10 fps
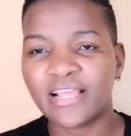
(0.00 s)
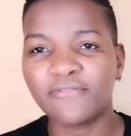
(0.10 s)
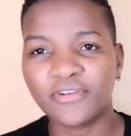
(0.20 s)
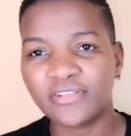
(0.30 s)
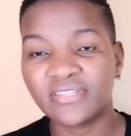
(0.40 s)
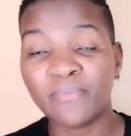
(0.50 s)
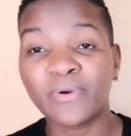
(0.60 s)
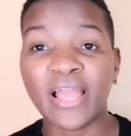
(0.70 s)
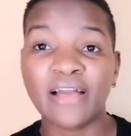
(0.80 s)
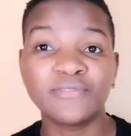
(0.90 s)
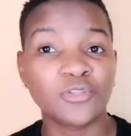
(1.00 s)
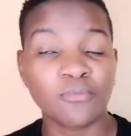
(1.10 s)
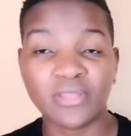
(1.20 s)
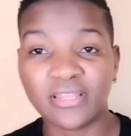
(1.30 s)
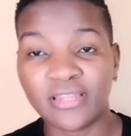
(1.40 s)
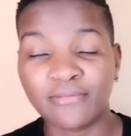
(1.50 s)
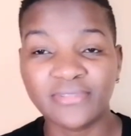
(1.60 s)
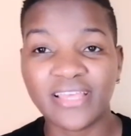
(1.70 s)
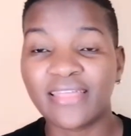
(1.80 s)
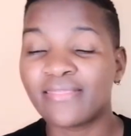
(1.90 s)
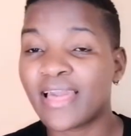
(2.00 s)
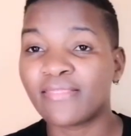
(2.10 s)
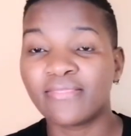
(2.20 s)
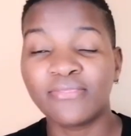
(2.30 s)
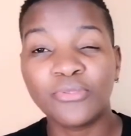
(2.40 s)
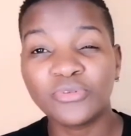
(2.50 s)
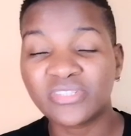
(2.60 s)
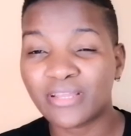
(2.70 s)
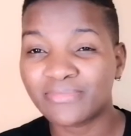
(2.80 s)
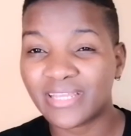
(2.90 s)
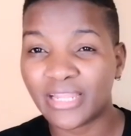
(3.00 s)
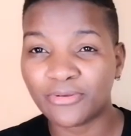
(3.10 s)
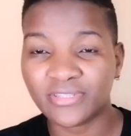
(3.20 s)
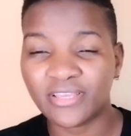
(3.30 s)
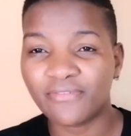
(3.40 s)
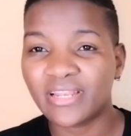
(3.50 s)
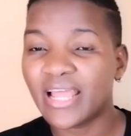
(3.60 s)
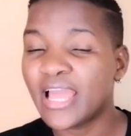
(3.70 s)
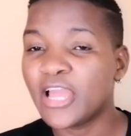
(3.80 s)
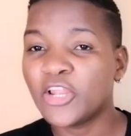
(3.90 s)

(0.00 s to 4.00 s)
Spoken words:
Like, for example, I have so many names, and there are those names that I was given,